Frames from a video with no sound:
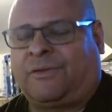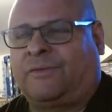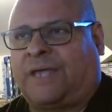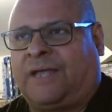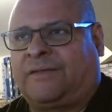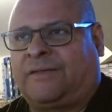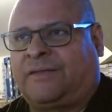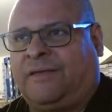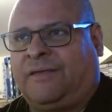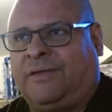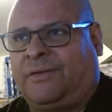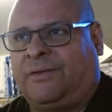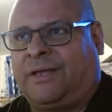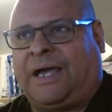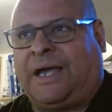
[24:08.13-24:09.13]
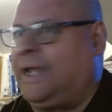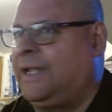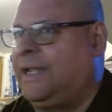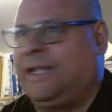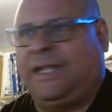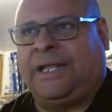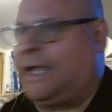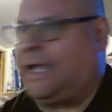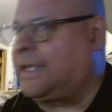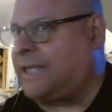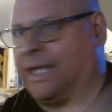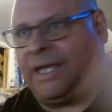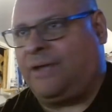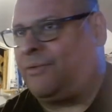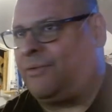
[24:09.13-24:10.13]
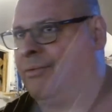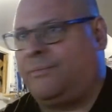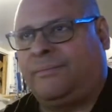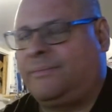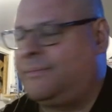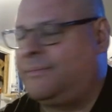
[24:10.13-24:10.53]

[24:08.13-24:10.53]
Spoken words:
scan TV and all that. I can't hear him.